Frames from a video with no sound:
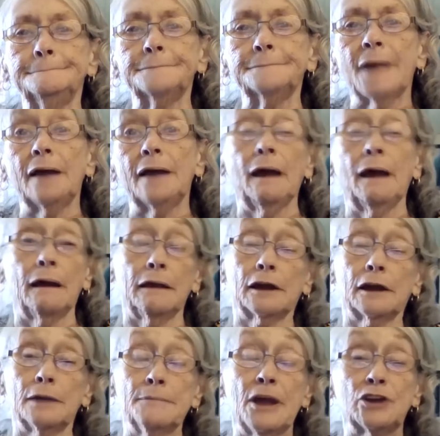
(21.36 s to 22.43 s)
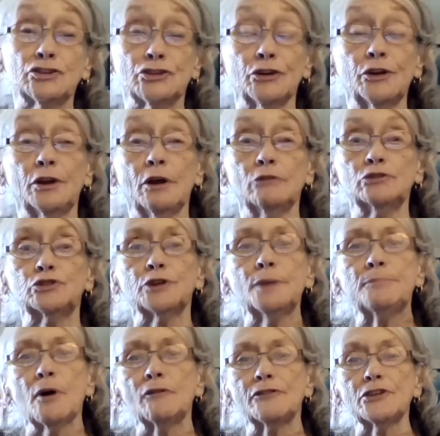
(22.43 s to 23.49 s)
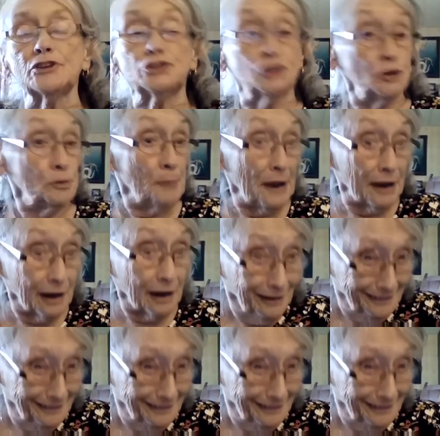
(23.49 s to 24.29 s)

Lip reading: Yeah, you got to make sure you don't trip over the tubing.